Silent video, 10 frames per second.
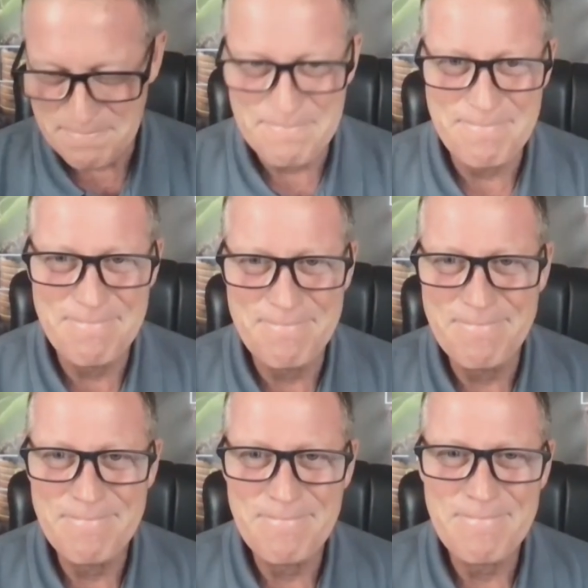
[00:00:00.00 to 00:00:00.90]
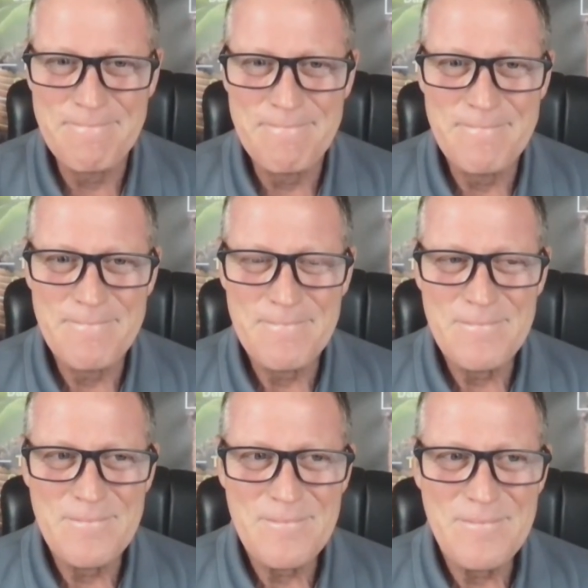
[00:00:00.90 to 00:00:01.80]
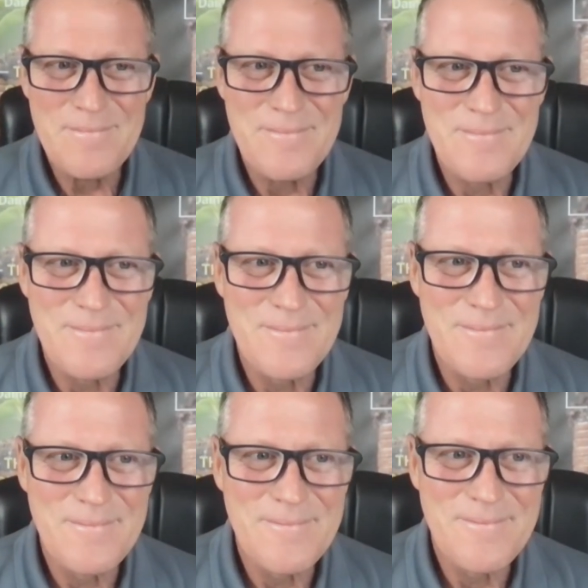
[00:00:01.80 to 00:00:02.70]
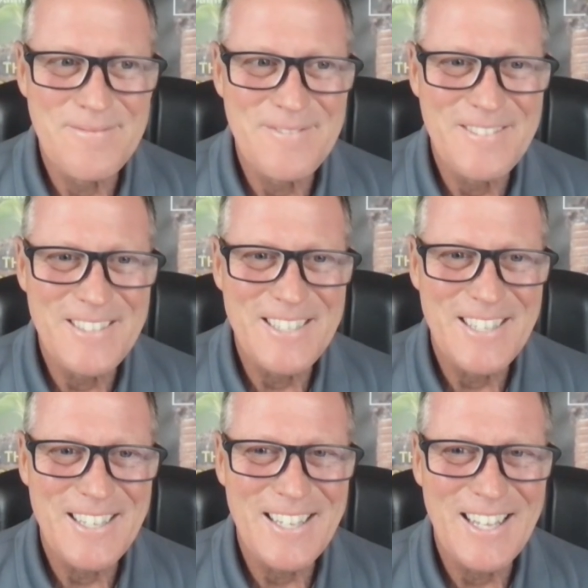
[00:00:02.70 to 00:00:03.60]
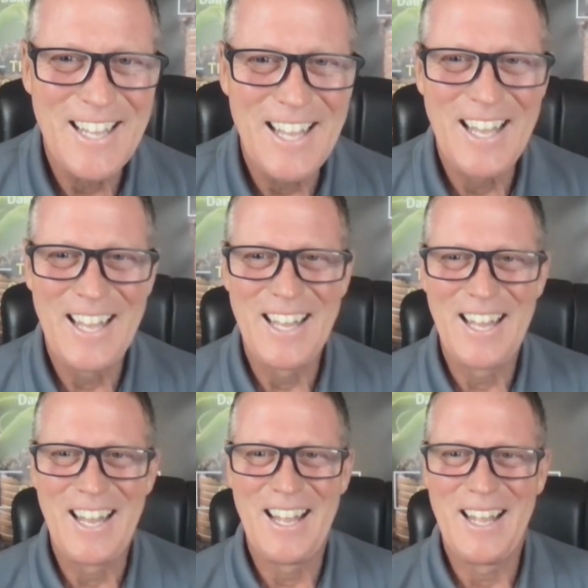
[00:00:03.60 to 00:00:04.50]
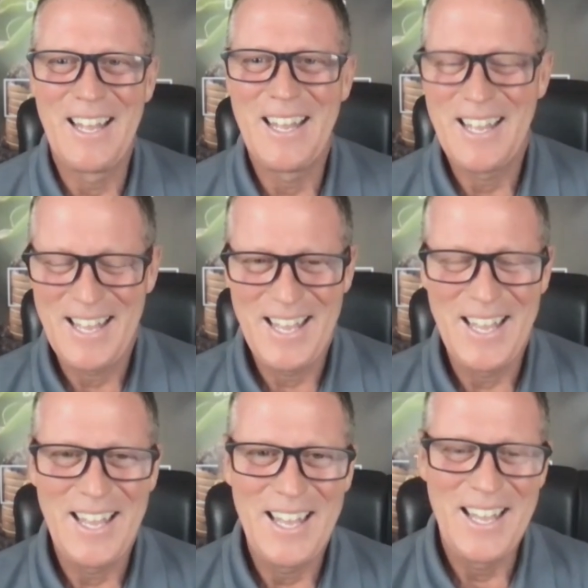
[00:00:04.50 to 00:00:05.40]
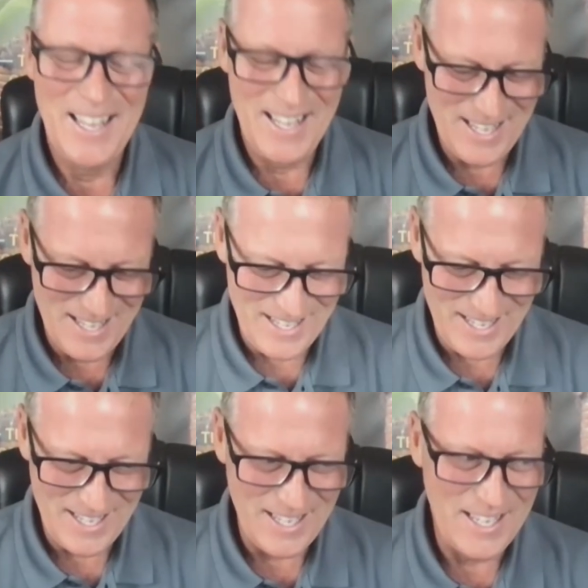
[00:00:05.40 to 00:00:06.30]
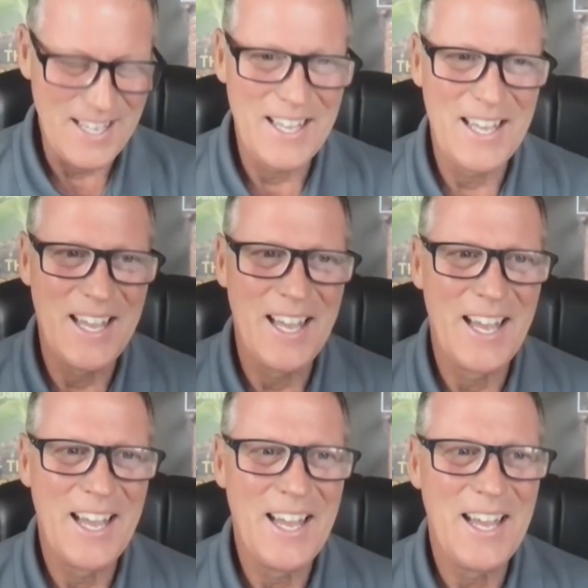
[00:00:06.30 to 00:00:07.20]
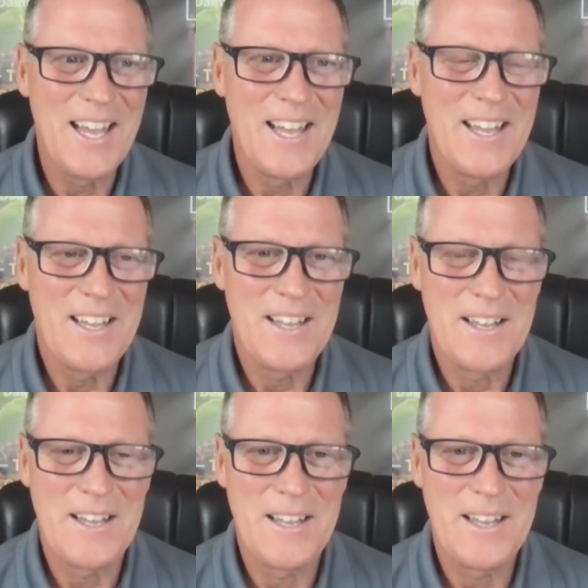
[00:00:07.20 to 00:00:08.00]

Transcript: (silent)